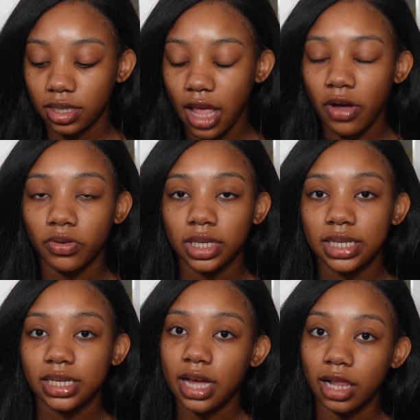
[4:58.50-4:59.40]
not only
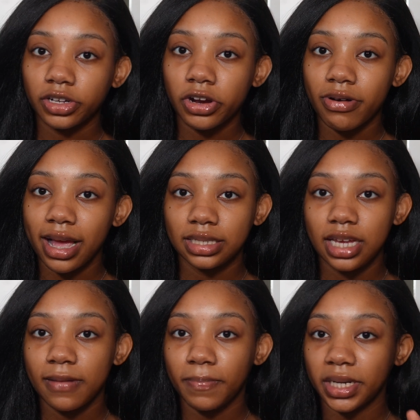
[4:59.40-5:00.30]
is it color
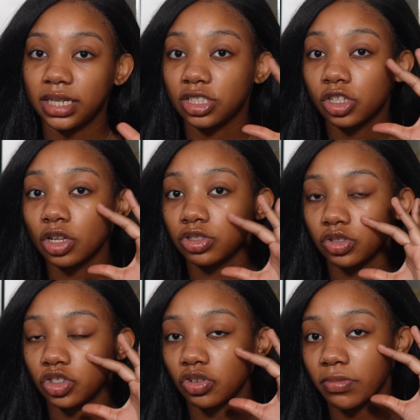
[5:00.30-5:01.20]
correcting, but it is closer
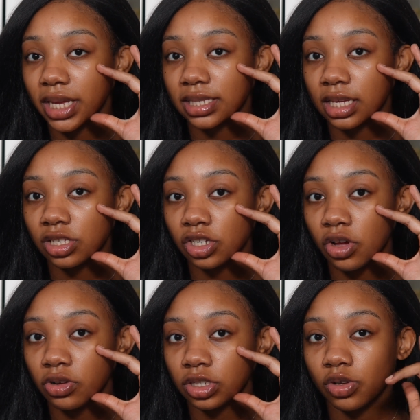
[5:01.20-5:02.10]
to my skin
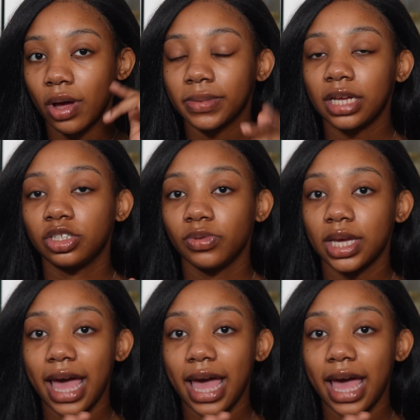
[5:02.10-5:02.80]
tone, so I'm not doing